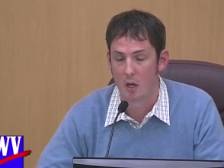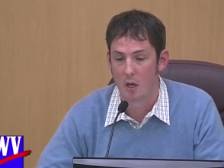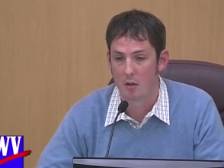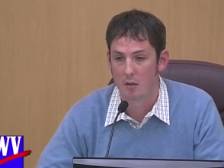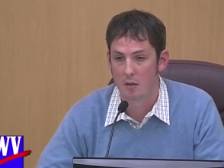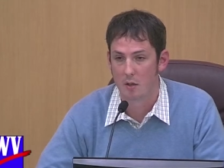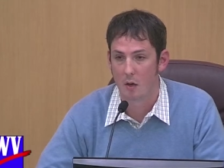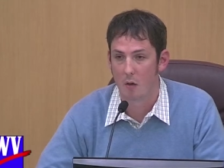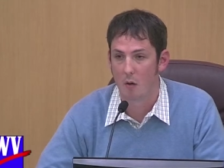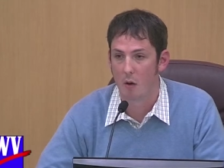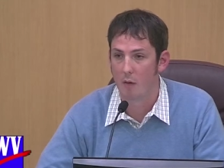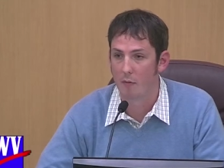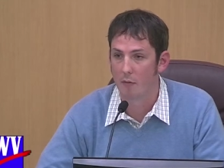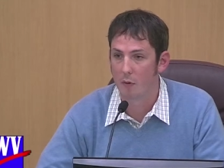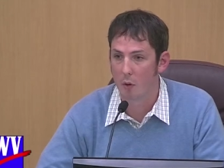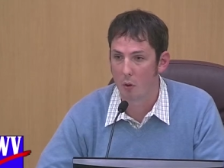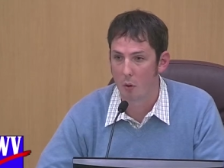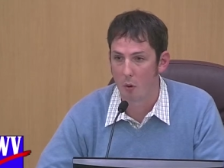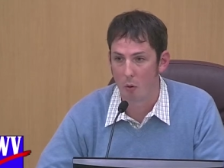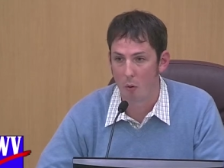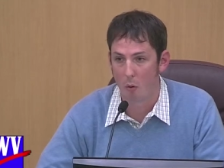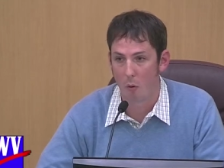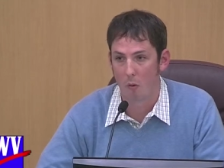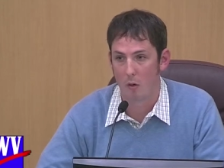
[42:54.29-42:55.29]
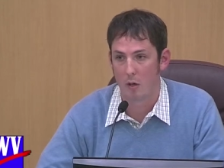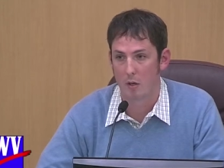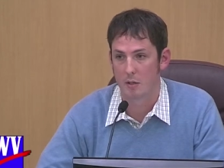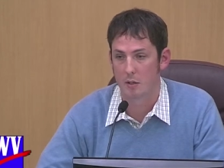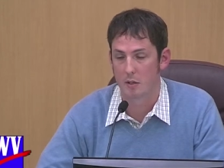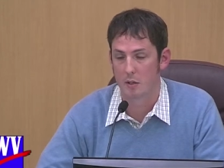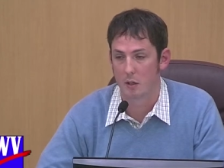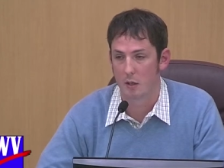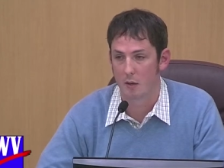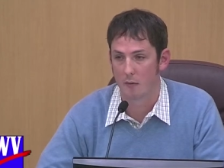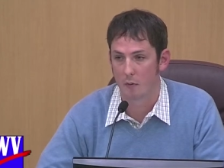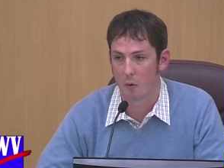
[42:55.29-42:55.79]
So, of
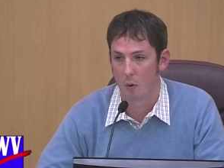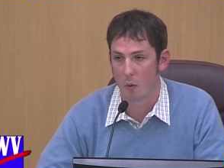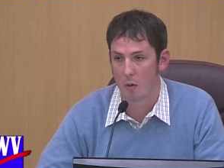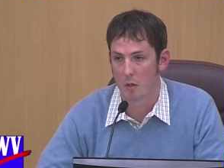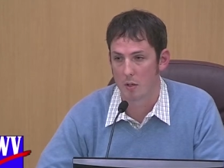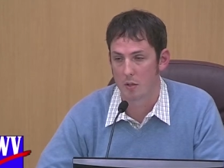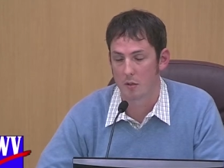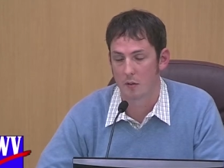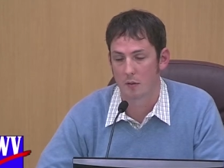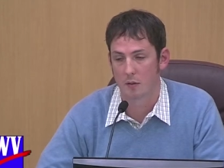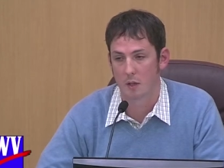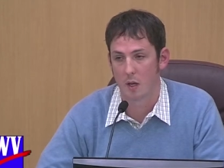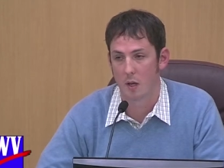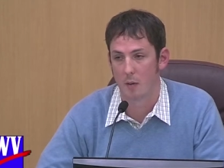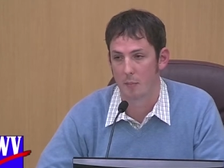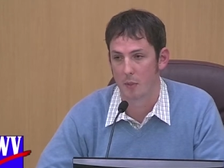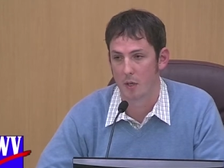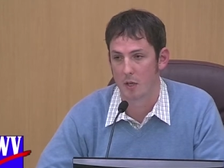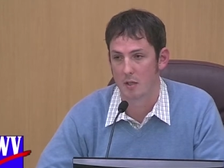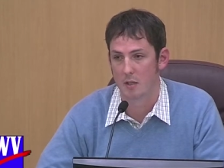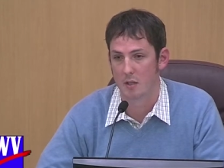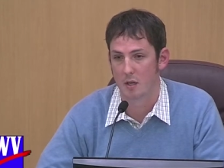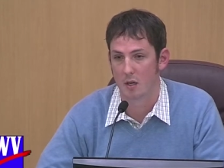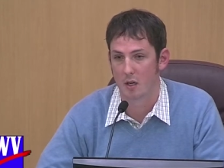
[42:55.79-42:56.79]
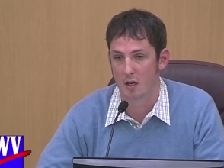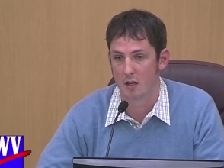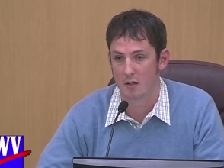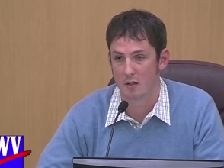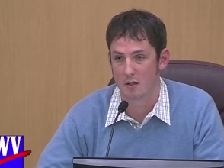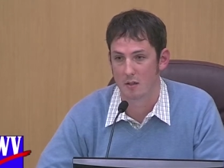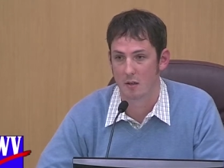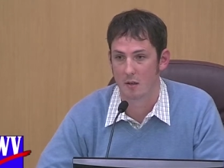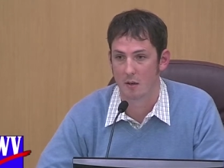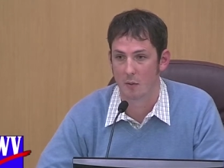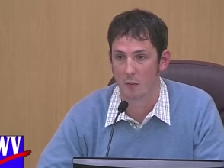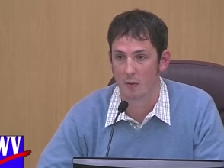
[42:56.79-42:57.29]
course, of course, those companies are
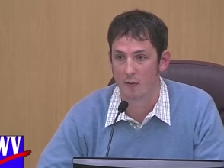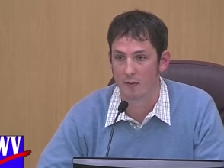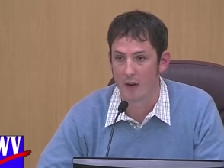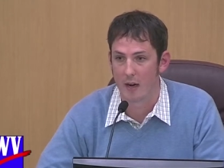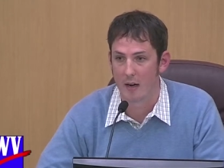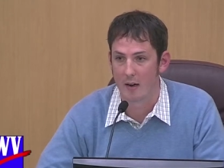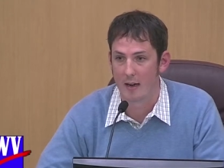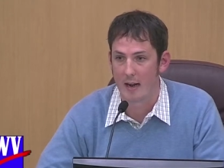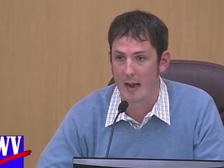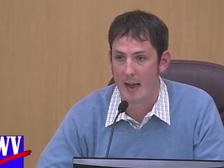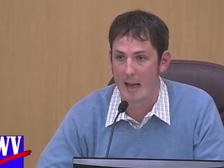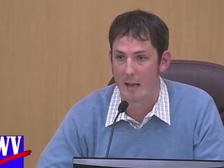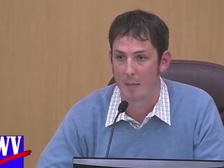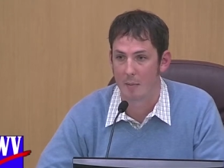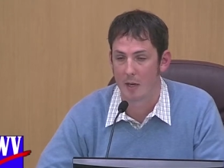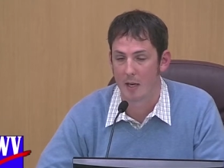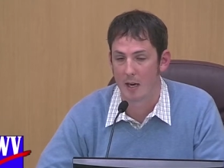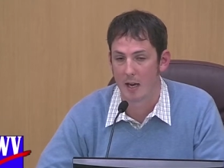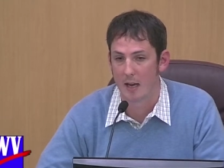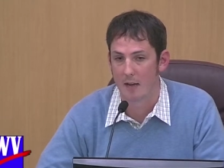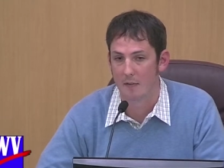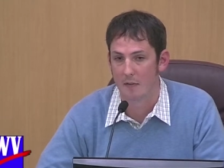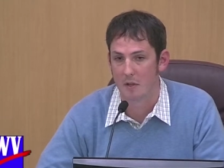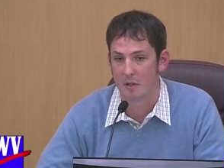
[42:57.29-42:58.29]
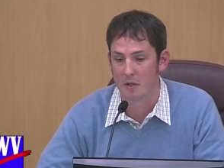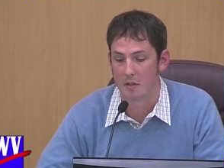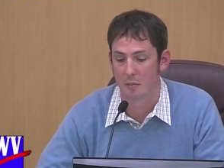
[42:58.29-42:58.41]
concerned, and we're very happy to have their